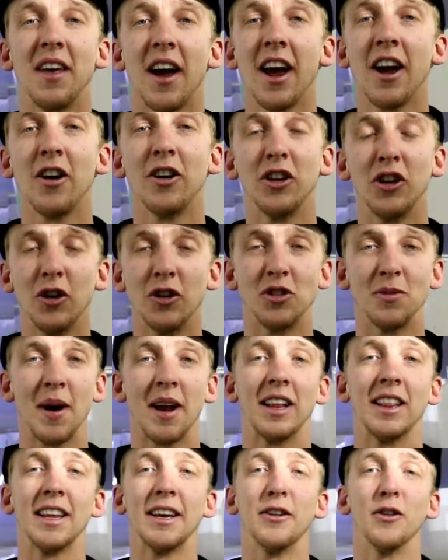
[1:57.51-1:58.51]
they only use
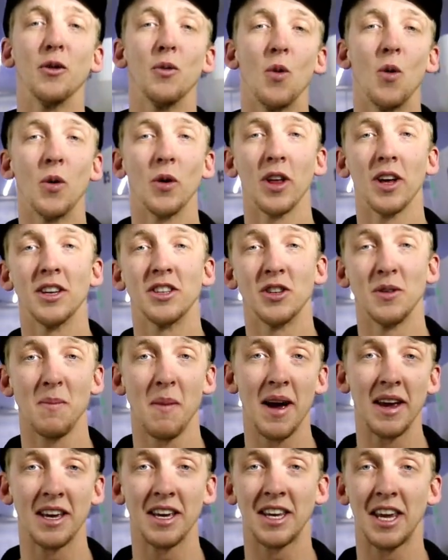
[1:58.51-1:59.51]
about 1 litre of water to
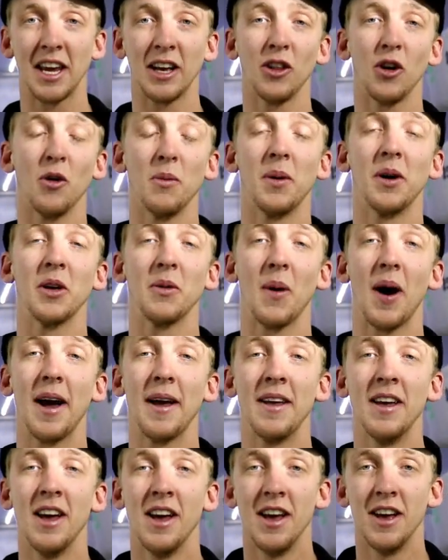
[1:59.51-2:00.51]
make a kilo of body
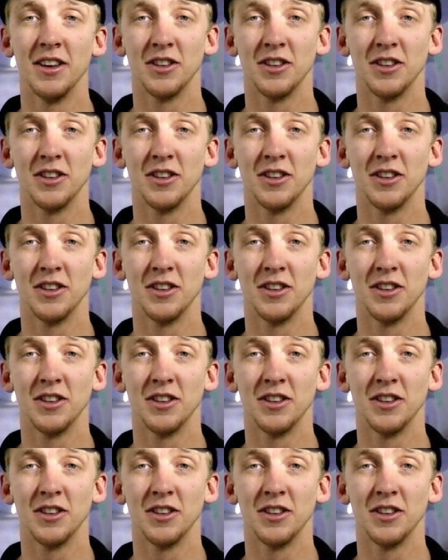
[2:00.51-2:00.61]
weight.